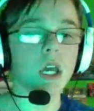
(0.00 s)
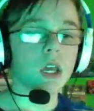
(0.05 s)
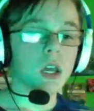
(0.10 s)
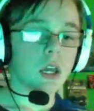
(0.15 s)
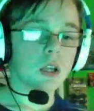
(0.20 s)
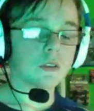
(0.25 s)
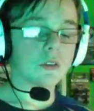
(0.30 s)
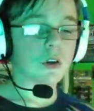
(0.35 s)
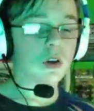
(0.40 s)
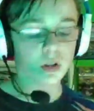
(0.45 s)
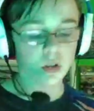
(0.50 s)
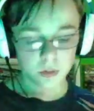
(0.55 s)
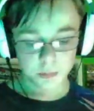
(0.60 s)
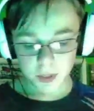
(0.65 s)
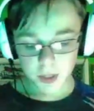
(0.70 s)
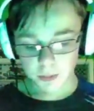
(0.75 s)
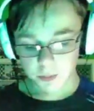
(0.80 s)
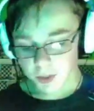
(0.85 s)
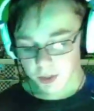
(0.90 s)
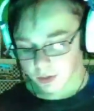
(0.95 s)
it's going to
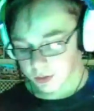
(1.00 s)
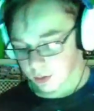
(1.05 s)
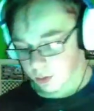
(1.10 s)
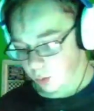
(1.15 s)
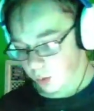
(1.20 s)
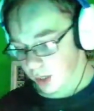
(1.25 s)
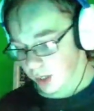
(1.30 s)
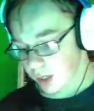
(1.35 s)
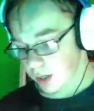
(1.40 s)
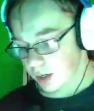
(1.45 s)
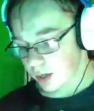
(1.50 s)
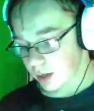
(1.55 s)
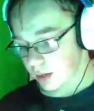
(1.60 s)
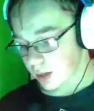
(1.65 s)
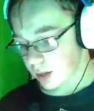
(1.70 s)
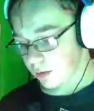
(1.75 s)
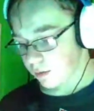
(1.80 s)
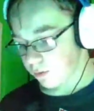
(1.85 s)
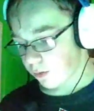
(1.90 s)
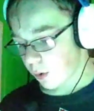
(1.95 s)
be between
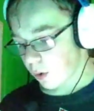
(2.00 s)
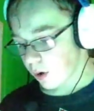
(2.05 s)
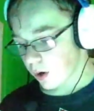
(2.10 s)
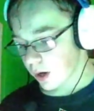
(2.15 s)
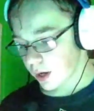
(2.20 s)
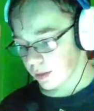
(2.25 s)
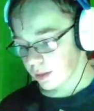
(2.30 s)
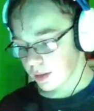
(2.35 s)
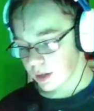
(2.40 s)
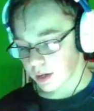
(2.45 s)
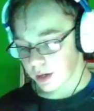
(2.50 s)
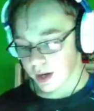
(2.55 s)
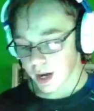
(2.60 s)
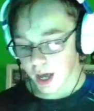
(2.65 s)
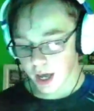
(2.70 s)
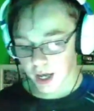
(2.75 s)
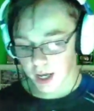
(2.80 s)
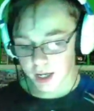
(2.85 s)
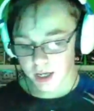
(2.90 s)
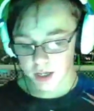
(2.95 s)
the 4 and the
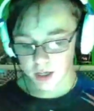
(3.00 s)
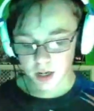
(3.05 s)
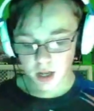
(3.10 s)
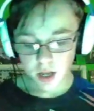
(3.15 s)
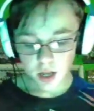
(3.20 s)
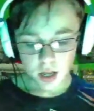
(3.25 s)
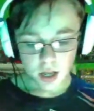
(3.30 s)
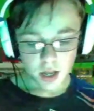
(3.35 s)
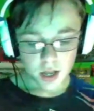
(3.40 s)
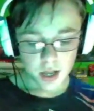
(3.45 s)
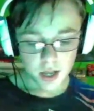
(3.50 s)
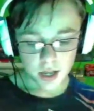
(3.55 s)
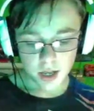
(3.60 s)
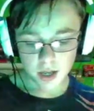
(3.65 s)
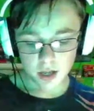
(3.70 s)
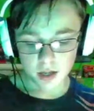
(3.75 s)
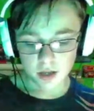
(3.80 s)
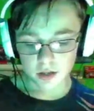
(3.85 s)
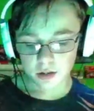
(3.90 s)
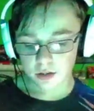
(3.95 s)
9,
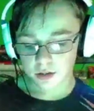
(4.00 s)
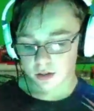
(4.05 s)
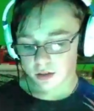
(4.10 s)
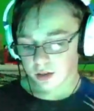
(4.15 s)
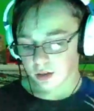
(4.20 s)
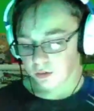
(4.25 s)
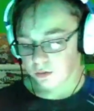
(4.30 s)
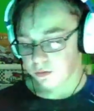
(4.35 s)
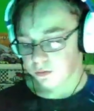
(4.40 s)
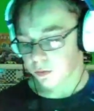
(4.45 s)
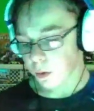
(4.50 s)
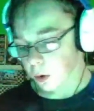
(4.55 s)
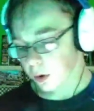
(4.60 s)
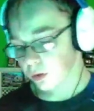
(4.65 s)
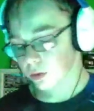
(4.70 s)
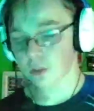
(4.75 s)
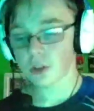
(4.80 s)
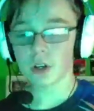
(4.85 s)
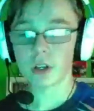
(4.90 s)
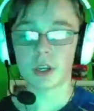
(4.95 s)
and the 4
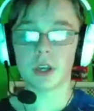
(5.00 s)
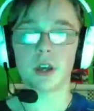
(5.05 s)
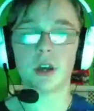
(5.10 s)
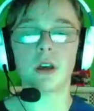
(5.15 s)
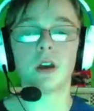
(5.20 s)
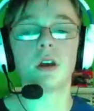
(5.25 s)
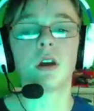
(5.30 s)
is going to get